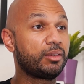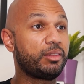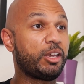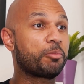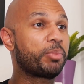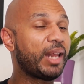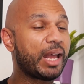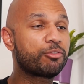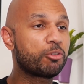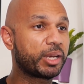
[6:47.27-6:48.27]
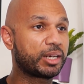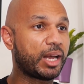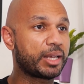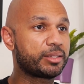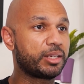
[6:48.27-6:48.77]
They are platform
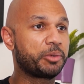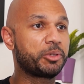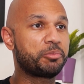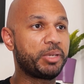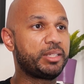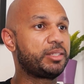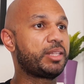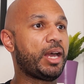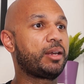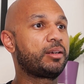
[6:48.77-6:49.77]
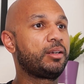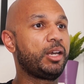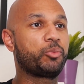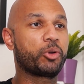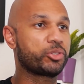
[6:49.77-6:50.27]
agnostic, which means that
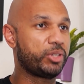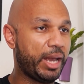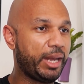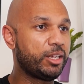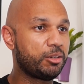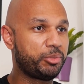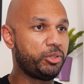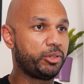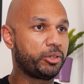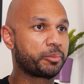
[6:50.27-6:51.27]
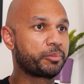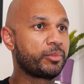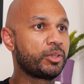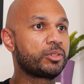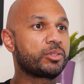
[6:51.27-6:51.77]
it works on any computer.
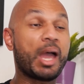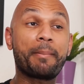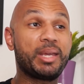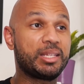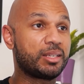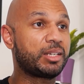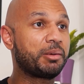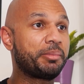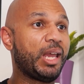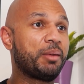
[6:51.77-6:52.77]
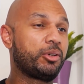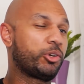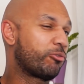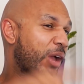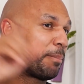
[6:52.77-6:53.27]
So that means that they will be able to
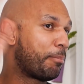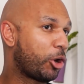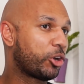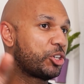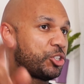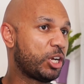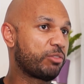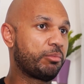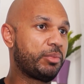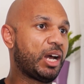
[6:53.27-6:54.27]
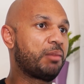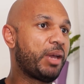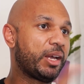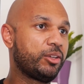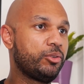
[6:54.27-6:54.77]
grab market share from
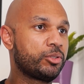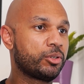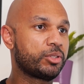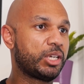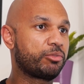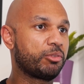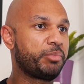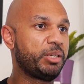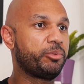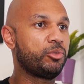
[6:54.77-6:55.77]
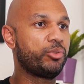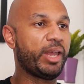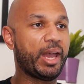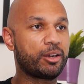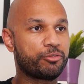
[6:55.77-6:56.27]
non-Mac users and from people who
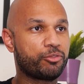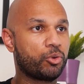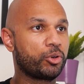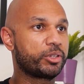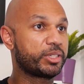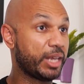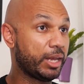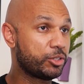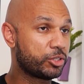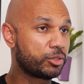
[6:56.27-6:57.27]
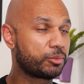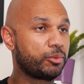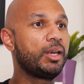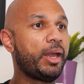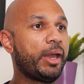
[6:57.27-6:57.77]
can't afford Sketch.
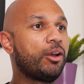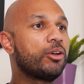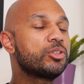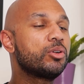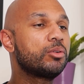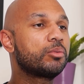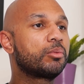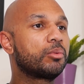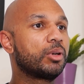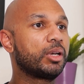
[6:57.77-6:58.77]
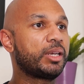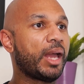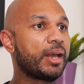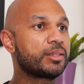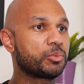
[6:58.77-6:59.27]
And also, it
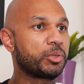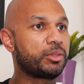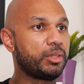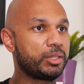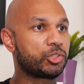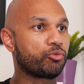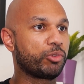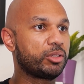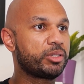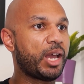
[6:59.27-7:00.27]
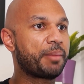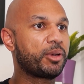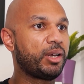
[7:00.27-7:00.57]
has, with its real-time